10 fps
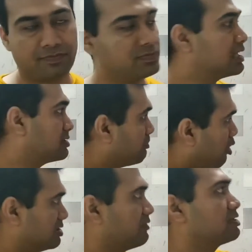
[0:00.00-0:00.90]
This is a
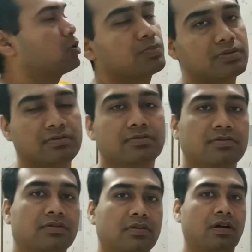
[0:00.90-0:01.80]
positive slope.
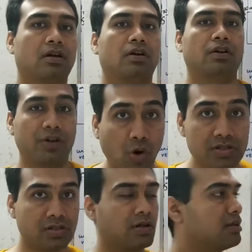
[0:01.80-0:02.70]

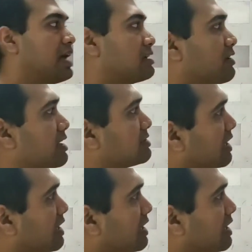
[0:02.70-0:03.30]
Note that when I say